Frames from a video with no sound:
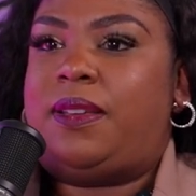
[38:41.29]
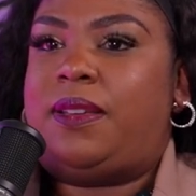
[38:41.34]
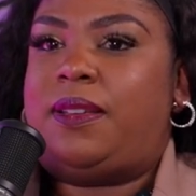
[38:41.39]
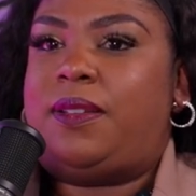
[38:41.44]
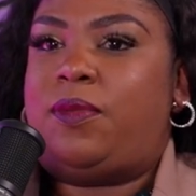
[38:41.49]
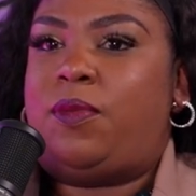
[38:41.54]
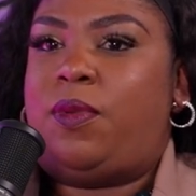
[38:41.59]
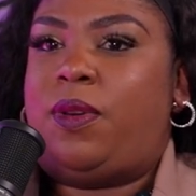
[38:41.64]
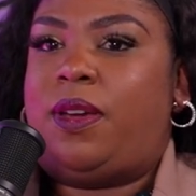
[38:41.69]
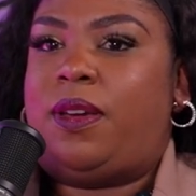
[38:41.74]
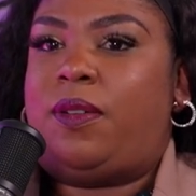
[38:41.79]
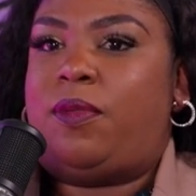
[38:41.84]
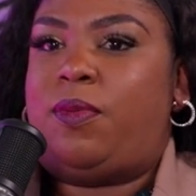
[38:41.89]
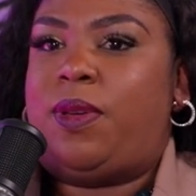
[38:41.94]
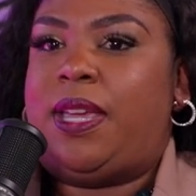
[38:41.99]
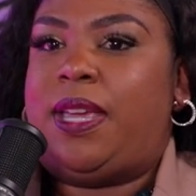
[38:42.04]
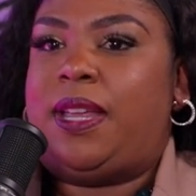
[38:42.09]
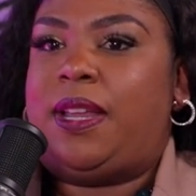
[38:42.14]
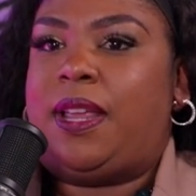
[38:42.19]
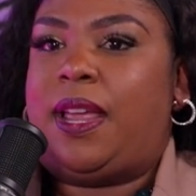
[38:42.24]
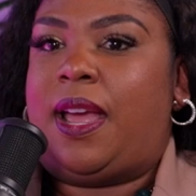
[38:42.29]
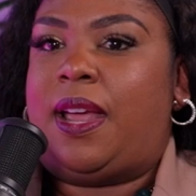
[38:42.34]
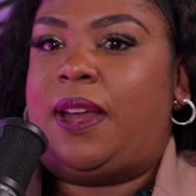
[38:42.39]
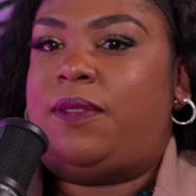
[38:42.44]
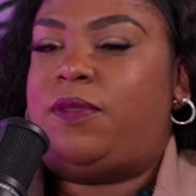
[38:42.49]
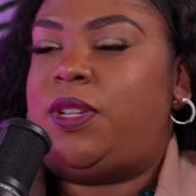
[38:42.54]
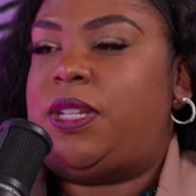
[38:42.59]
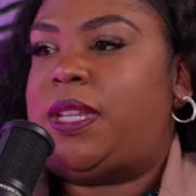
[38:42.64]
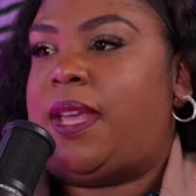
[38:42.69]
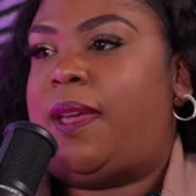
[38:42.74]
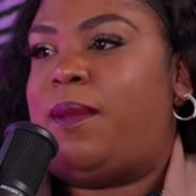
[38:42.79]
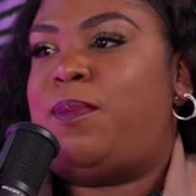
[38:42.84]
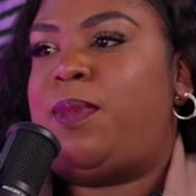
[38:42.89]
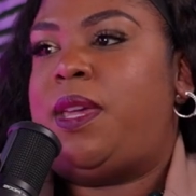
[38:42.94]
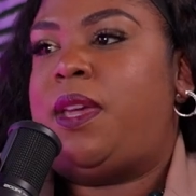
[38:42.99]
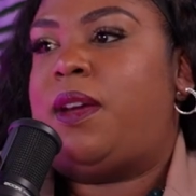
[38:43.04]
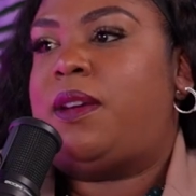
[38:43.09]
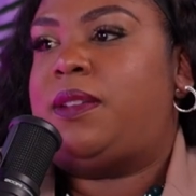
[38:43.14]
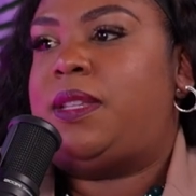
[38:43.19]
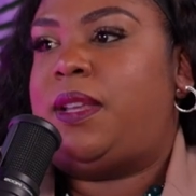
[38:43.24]
where we can kind of just like
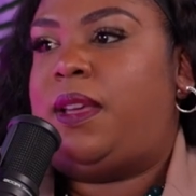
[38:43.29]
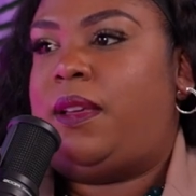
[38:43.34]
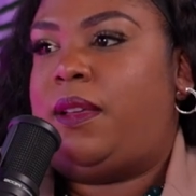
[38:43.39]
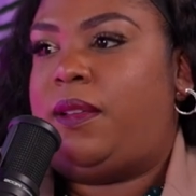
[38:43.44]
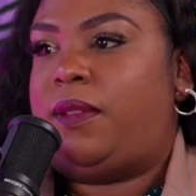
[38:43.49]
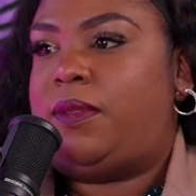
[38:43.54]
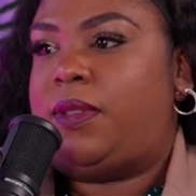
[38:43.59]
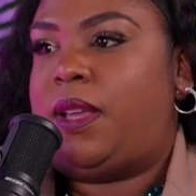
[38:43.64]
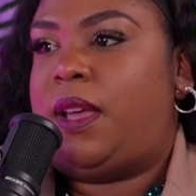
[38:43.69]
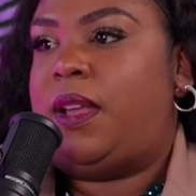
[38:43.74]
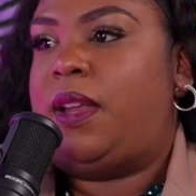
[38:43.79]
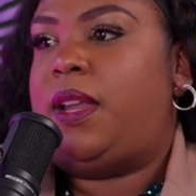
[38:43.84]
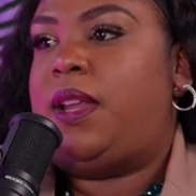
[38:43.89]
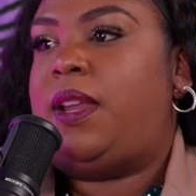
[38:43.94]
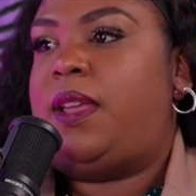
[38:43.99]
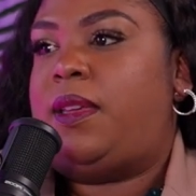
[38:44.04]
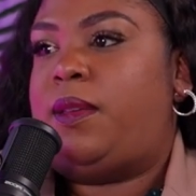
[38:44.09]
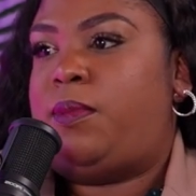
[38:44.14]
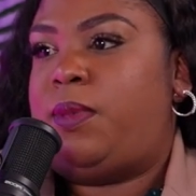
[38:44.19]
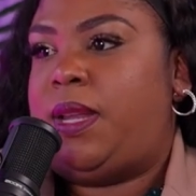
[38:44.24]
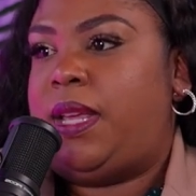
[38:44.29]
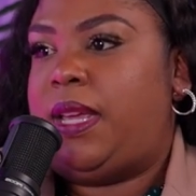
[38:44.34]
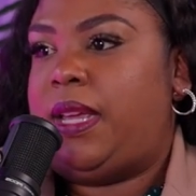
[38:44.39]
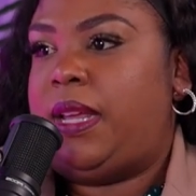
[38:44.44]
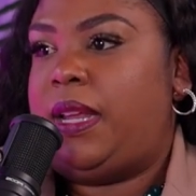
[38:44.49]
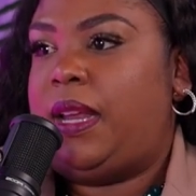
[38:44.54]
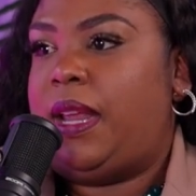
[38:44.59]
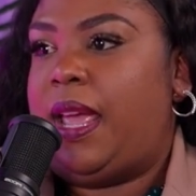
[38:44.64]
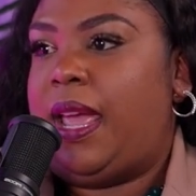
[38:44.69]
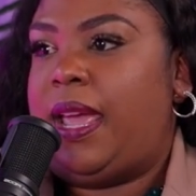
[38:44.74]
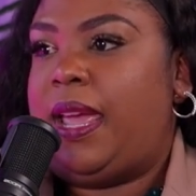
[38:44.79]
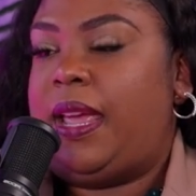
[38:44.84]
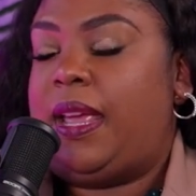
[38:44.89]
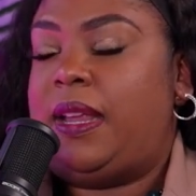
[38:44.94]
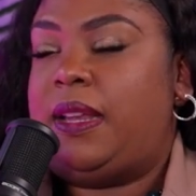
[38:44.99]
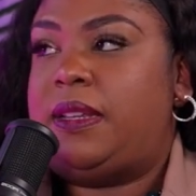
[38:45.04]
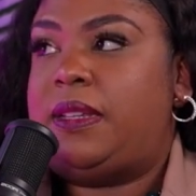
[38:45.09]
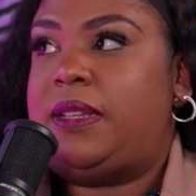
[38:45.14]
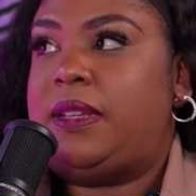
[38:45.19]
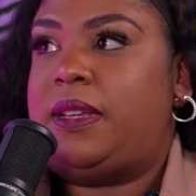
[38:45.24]
be ourselves uninhibited.
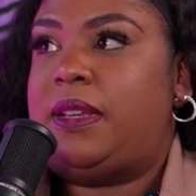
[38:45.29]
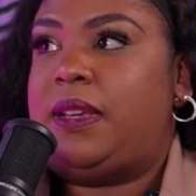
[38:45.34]
And